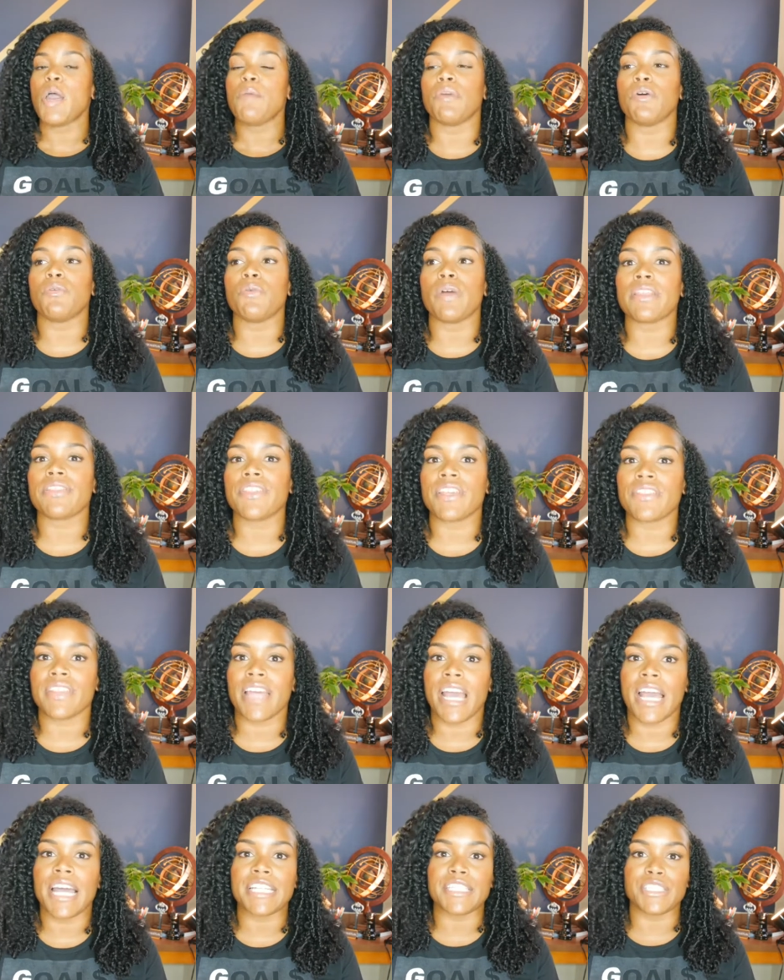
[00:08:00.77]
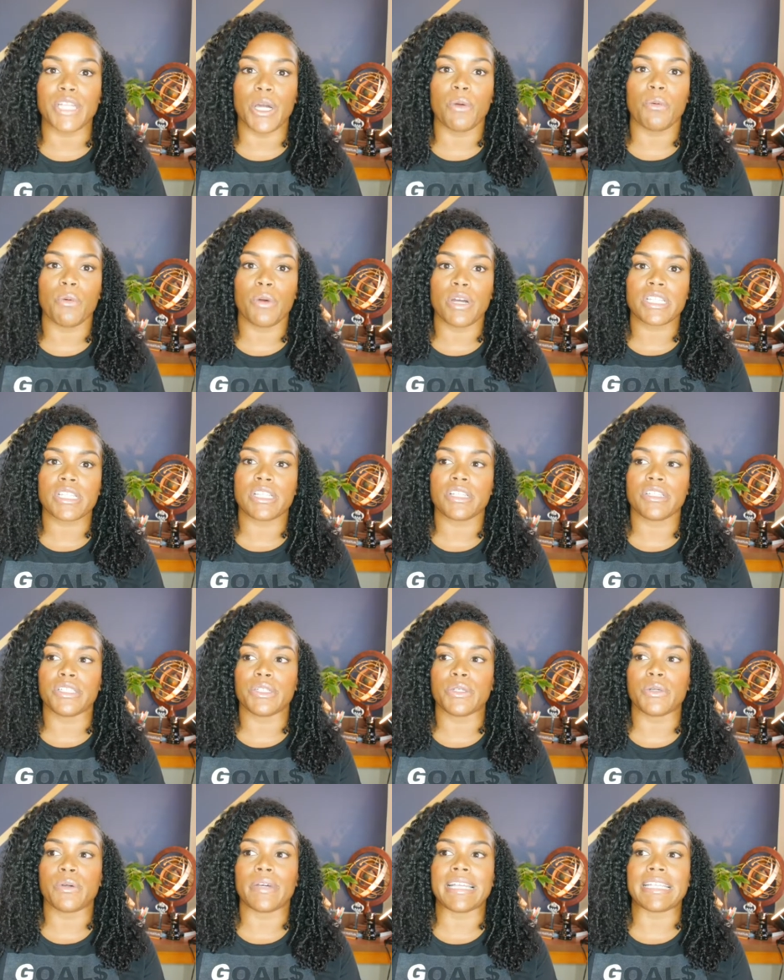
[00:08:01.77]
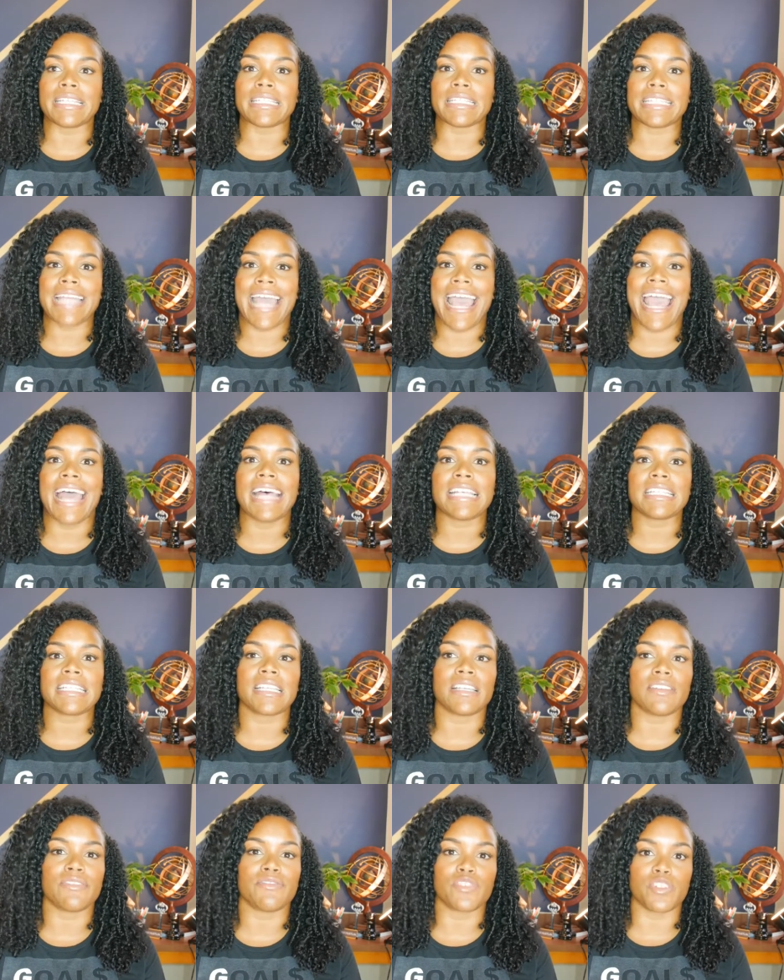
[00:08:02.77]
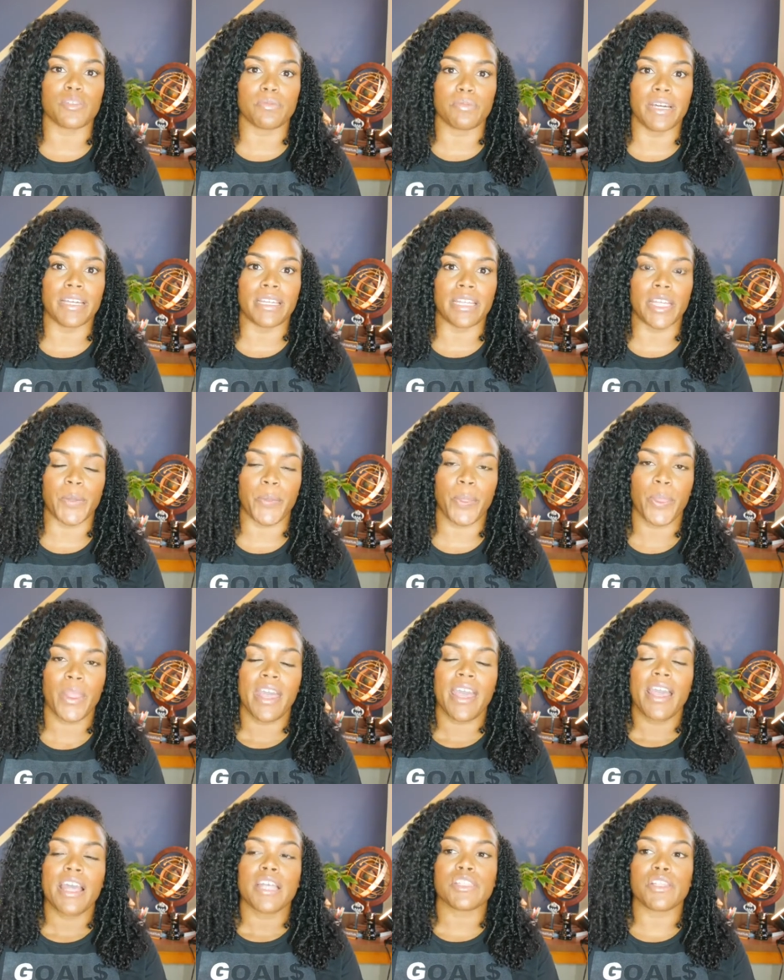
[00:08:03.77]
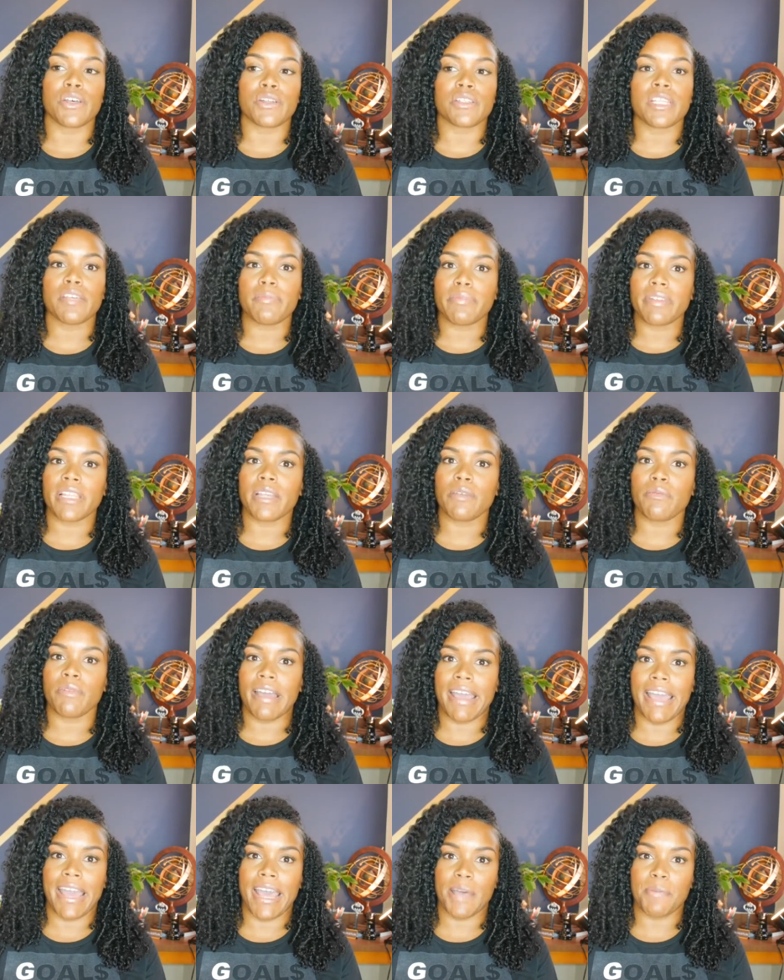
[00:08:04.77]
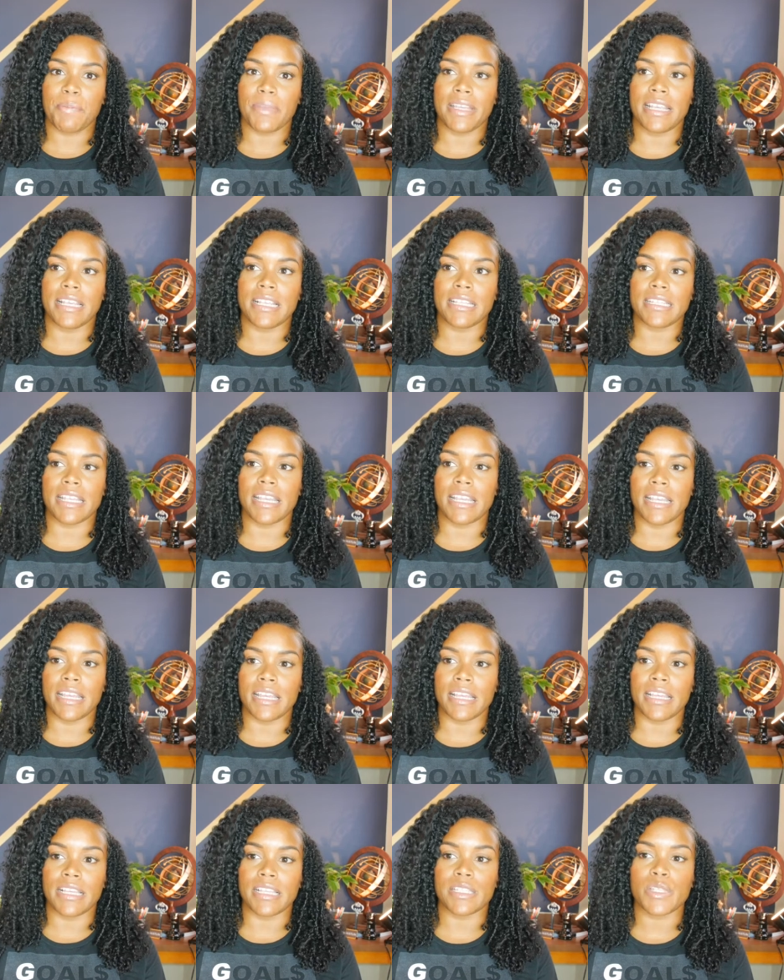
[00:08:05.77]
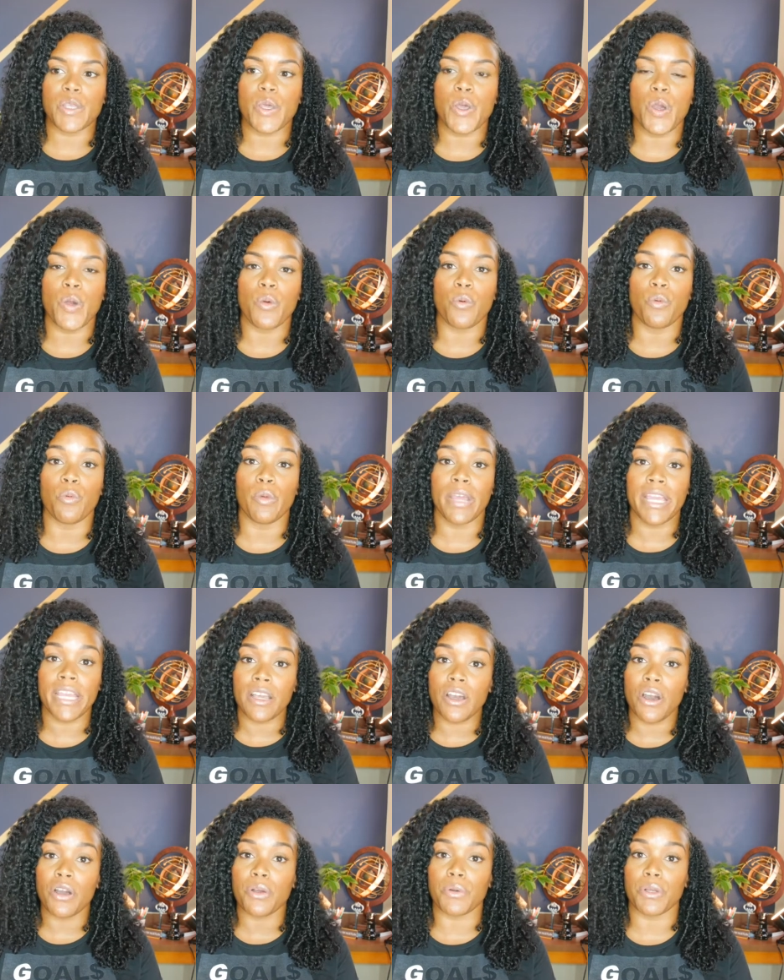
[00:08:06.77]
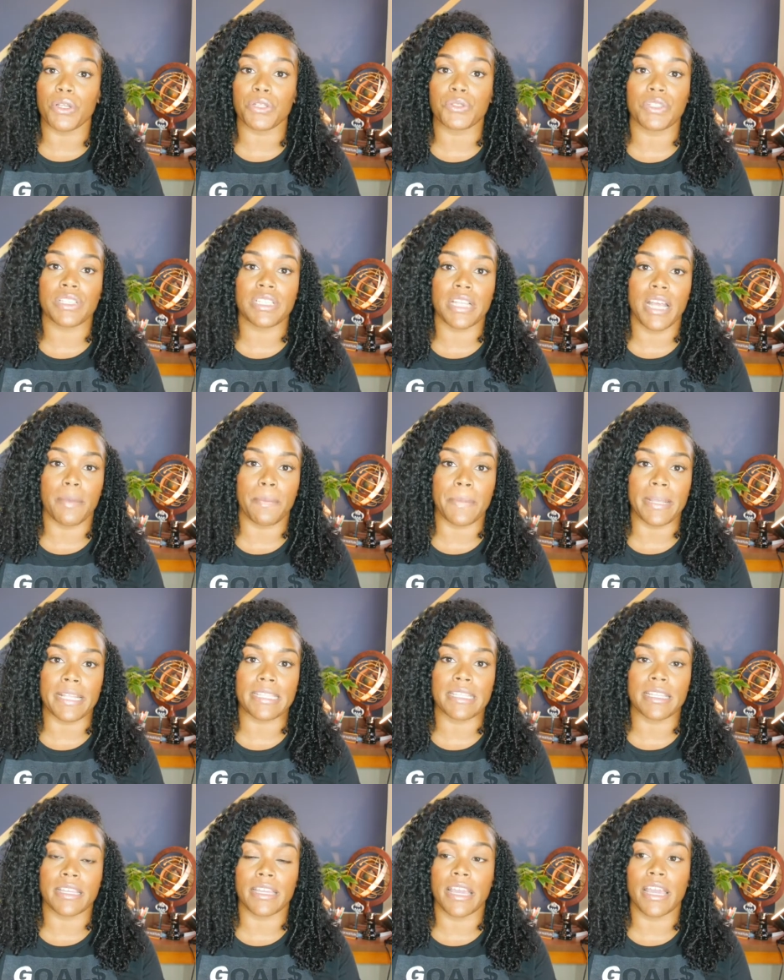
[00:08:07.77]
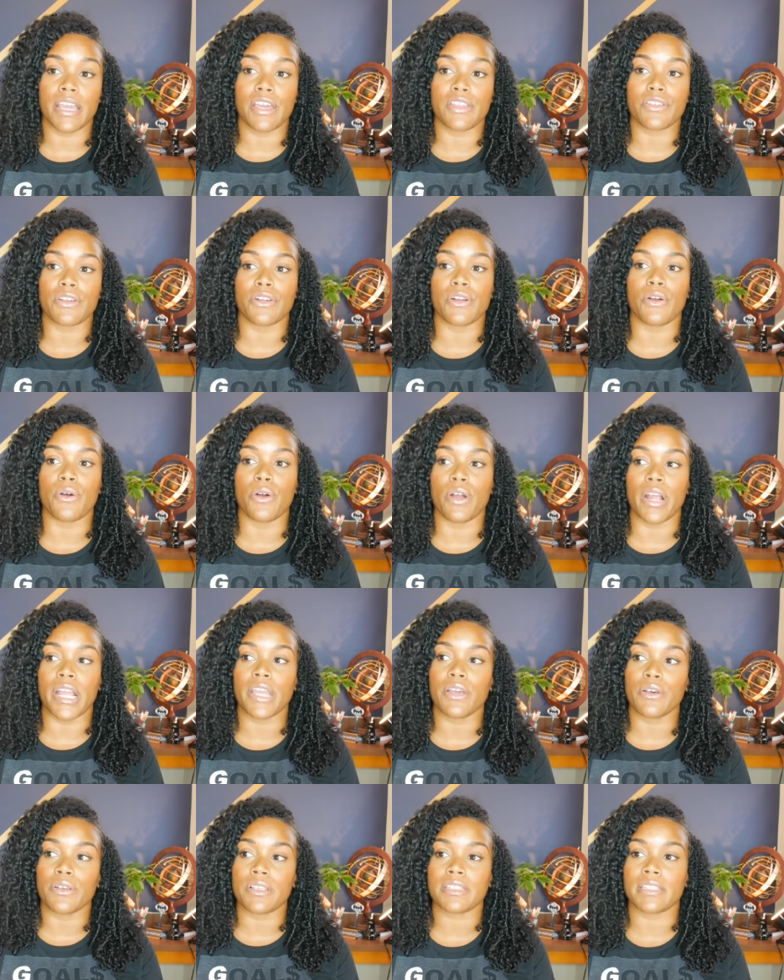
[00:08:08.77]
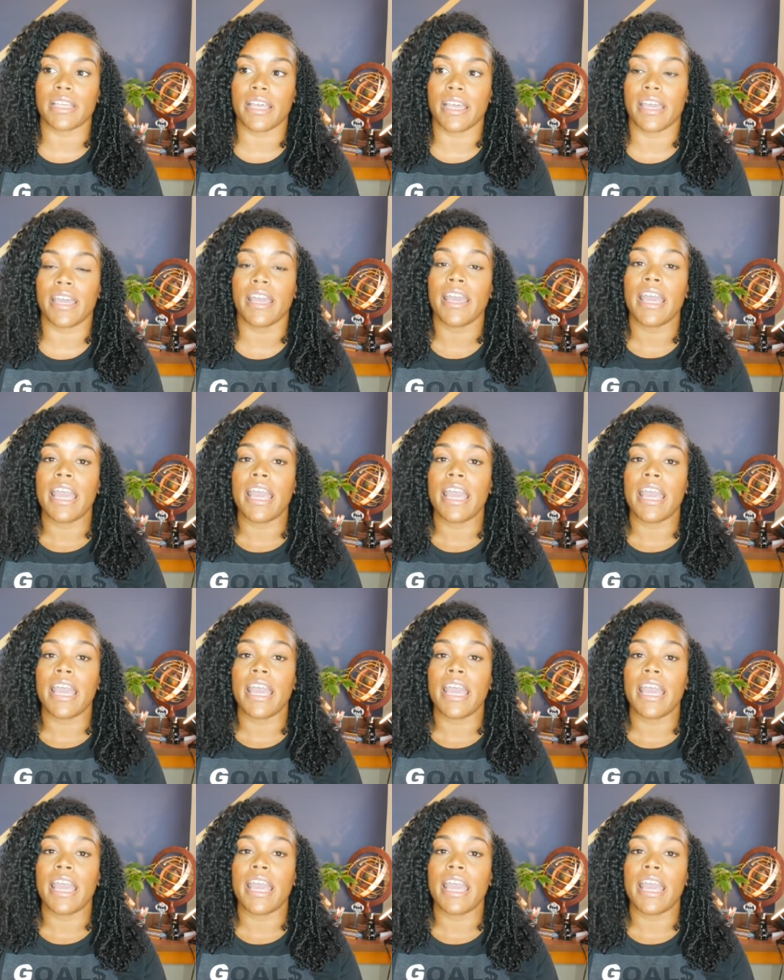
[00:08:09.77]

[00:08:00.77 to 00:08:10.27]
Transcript: But one thing that I don't want to do is ask him for money money. So typically what happens is we go grocery shopping together or he'll say,